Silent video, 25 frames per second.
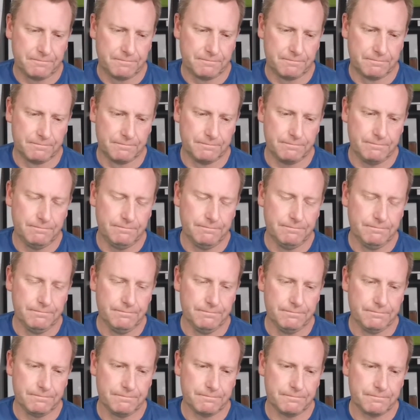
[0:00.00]

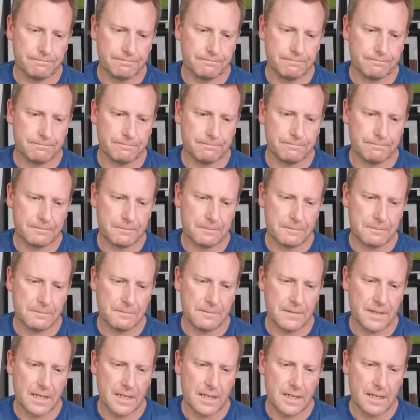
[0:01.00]

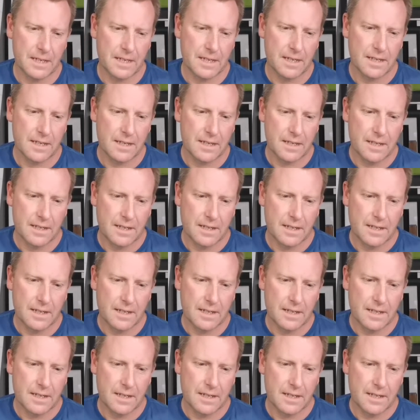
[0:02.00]
[no speech]